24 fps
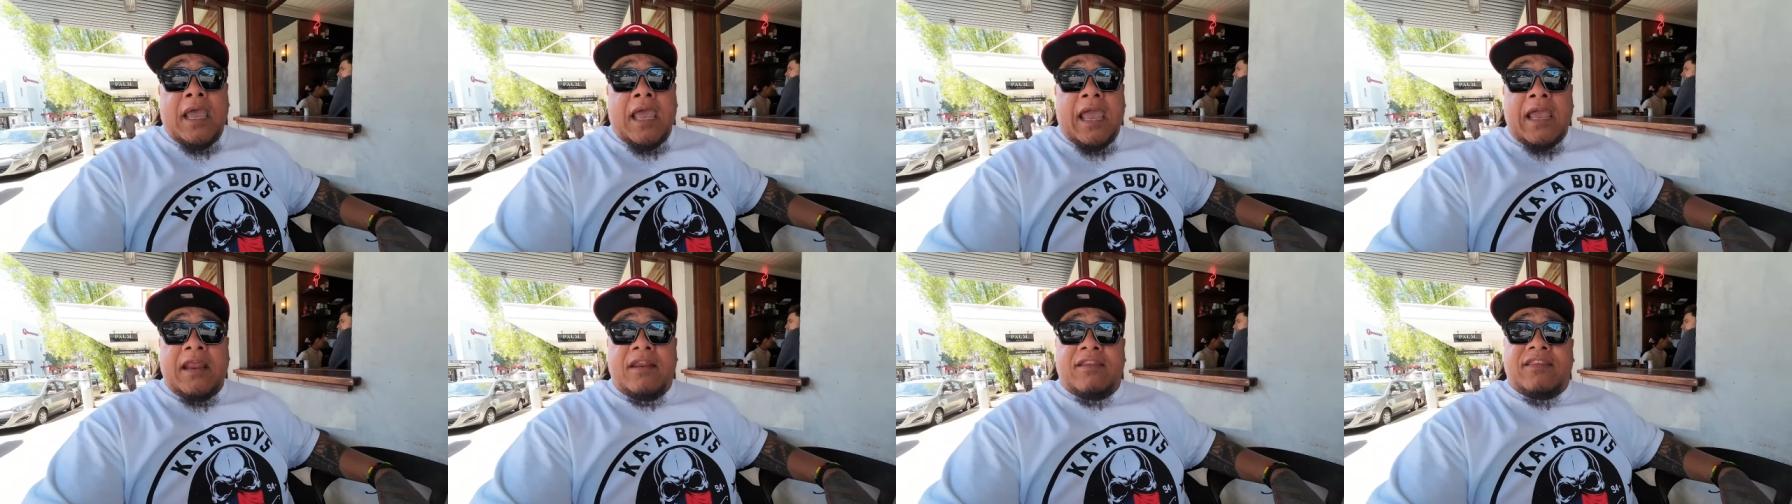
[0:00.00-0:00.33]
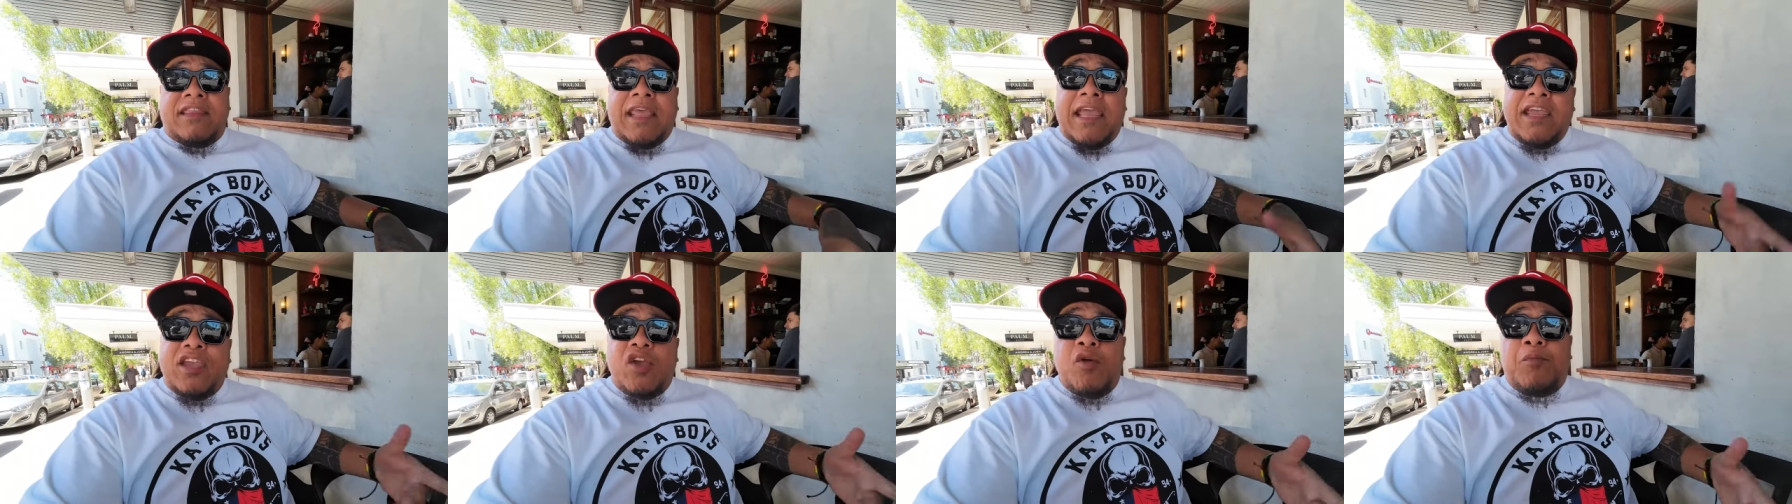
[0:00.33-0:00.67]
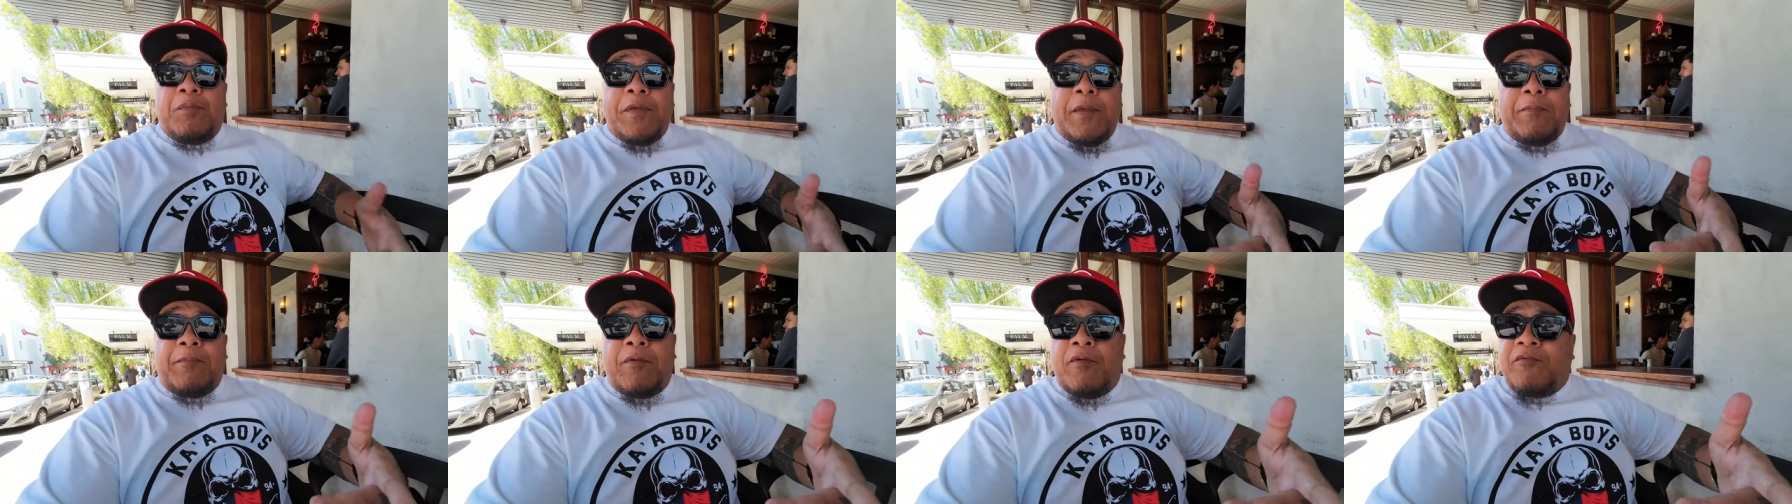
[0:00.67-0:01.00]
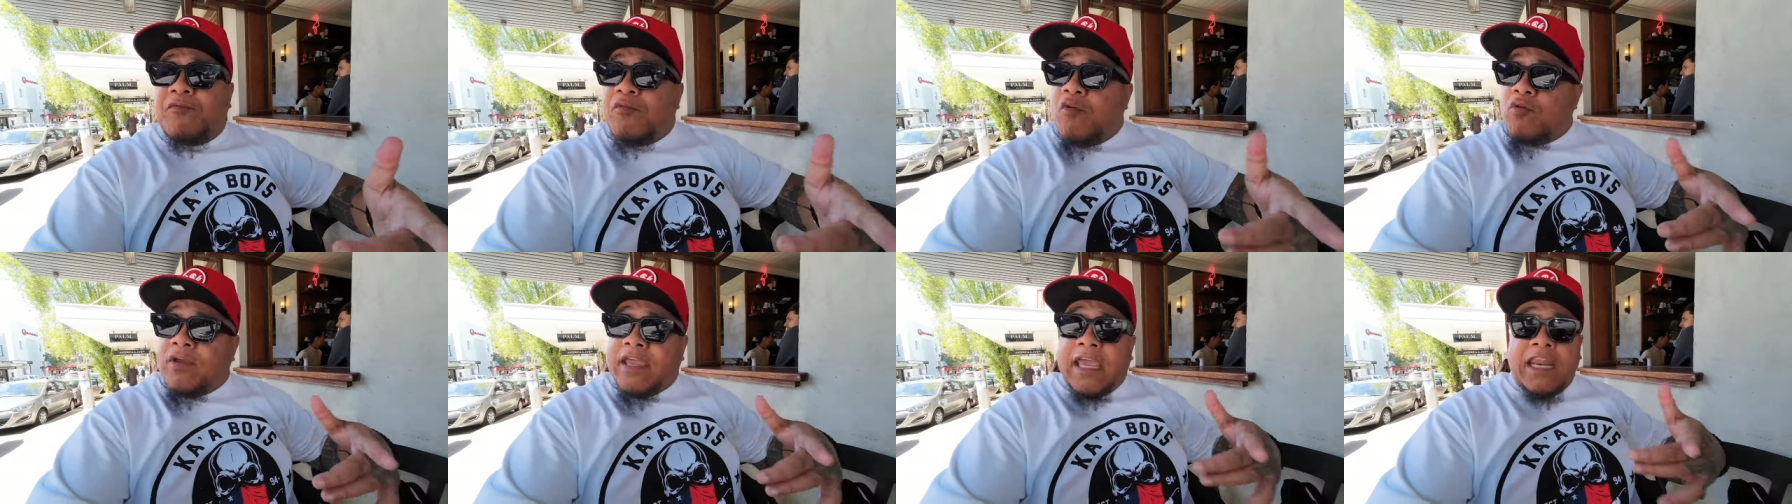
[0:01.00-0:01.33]
And thank you people
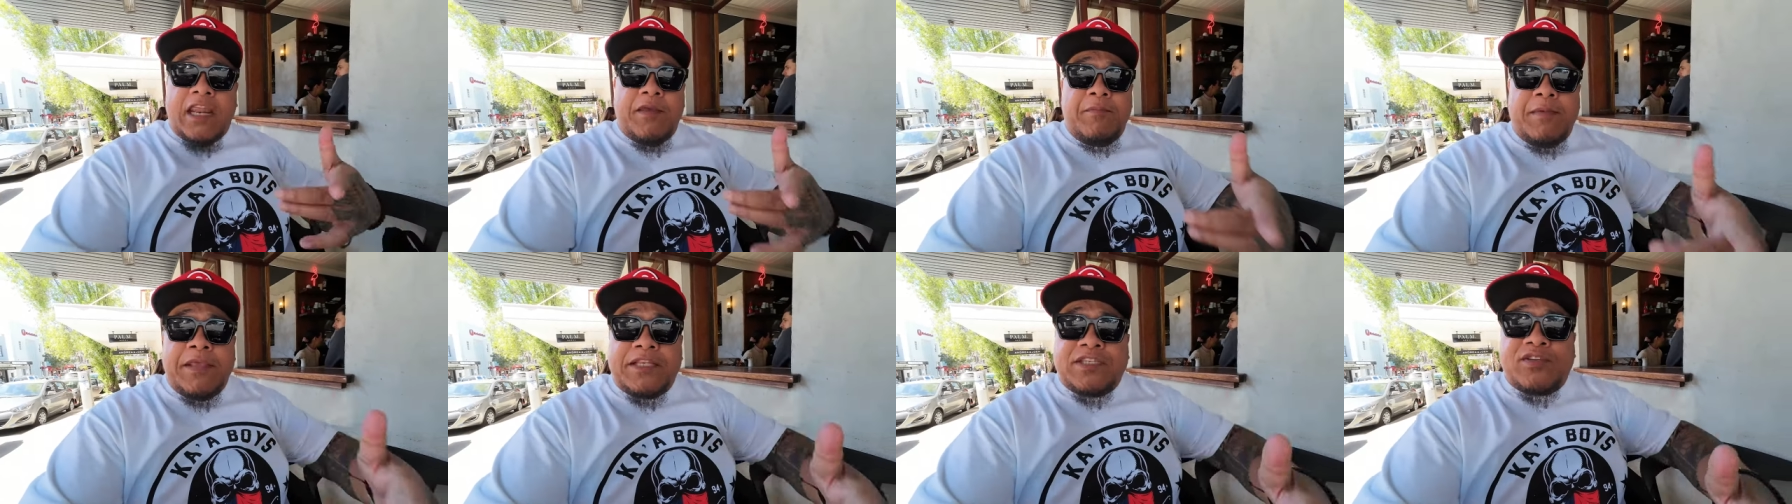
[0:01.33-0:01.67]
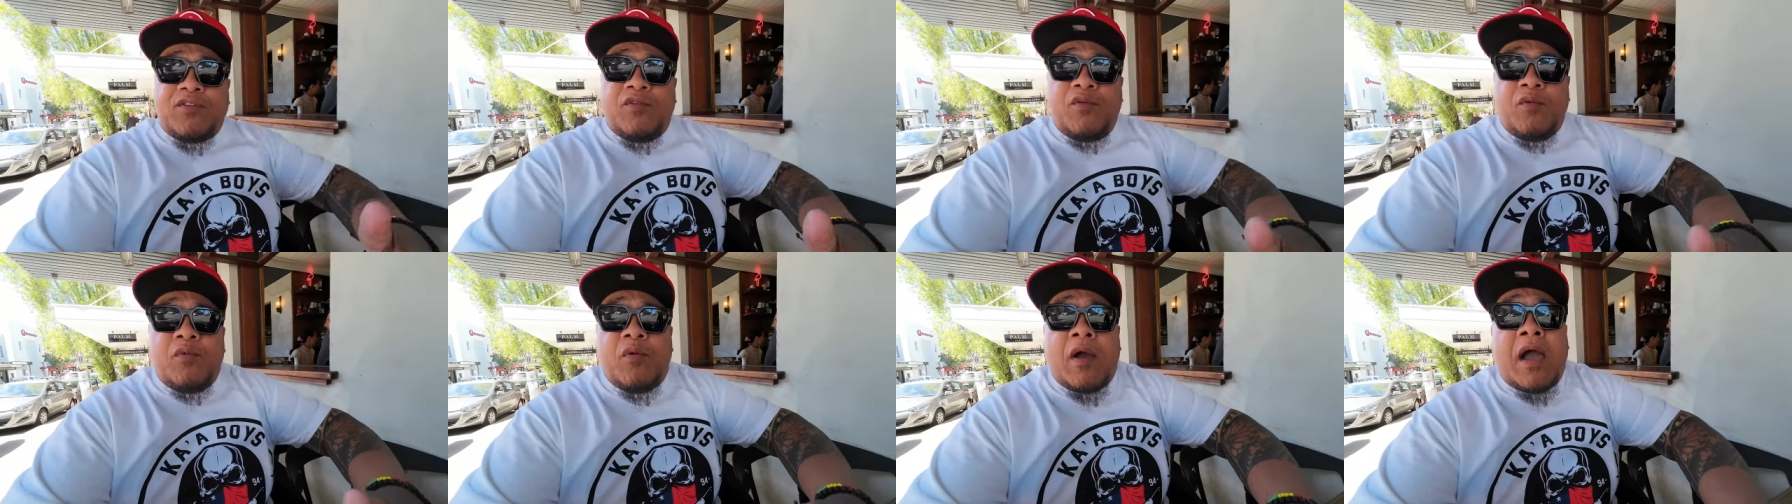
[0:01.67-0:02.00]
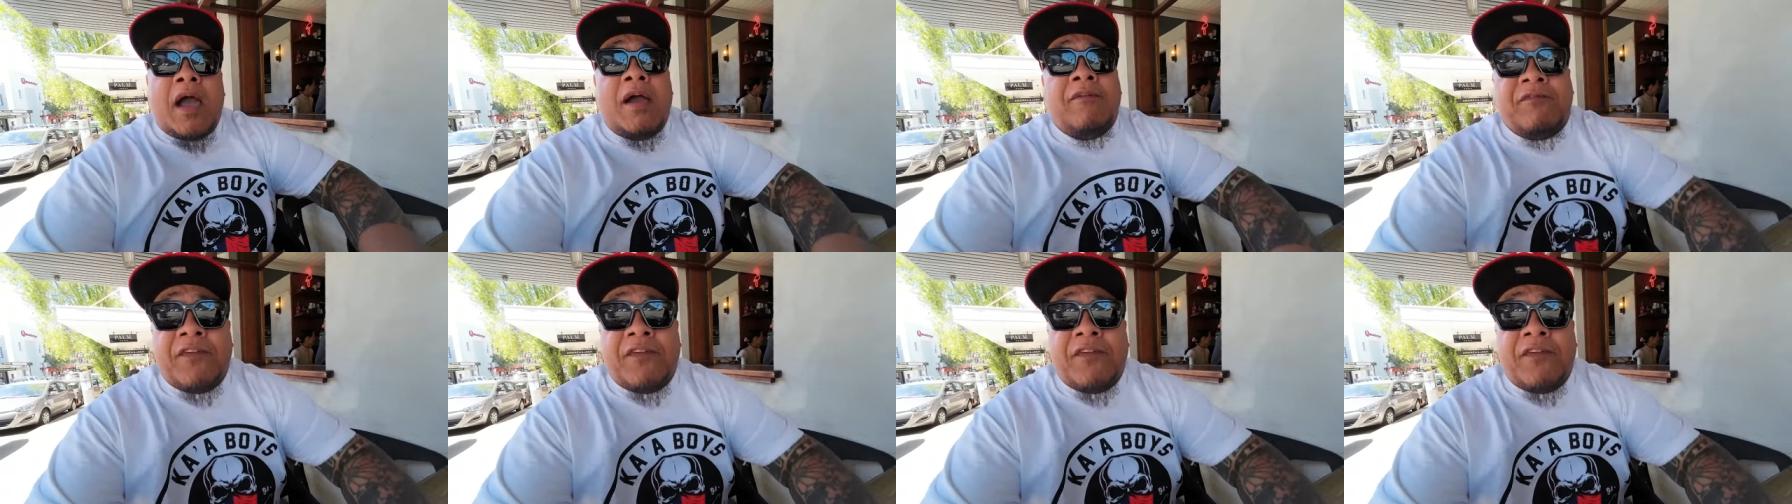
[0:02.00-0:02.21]
for getting me to uh,